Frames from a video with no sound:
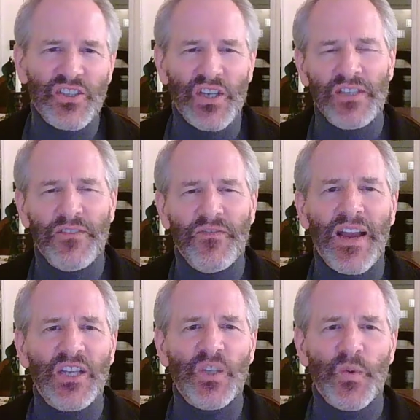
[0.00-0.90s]

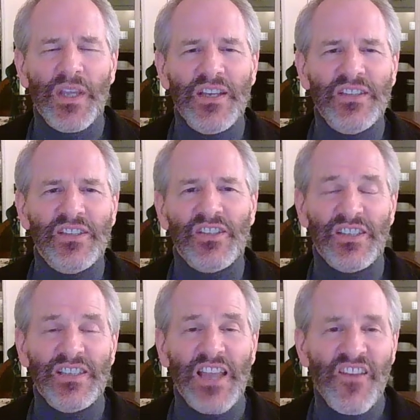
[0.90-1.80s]
justify doing this. It's a
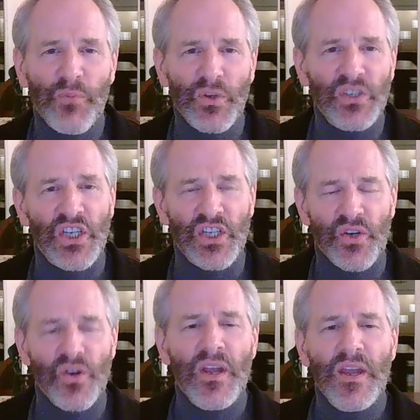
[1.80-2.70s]
safe
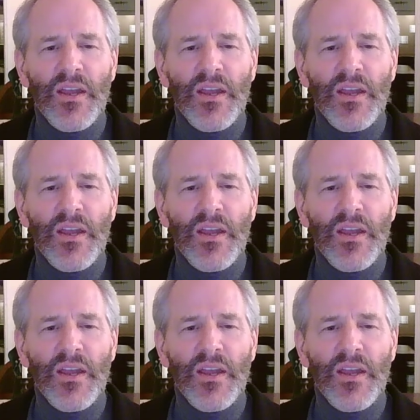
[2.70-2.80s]
procedure.